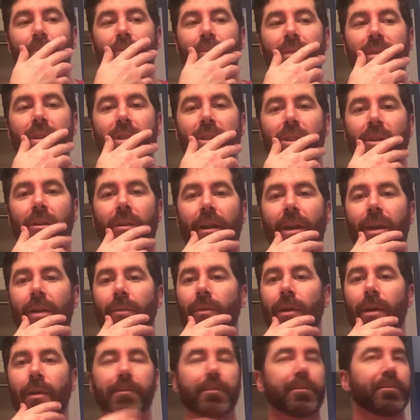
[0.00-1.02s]
So
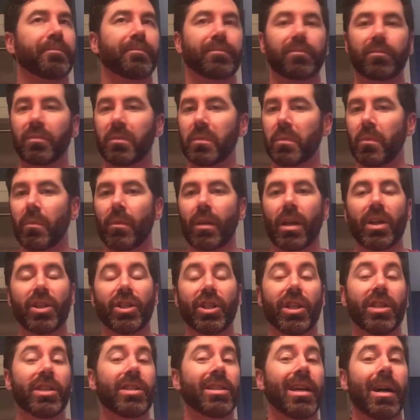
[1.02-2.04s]
anyway,
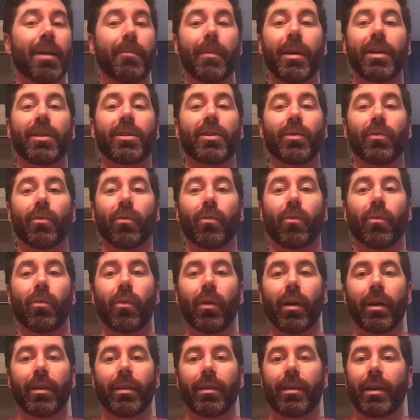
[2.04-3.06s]
she has not mentioned
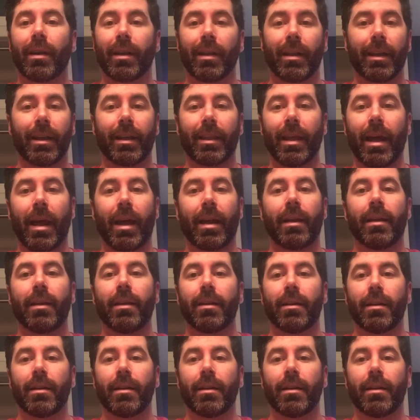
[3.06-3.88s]
one thing like that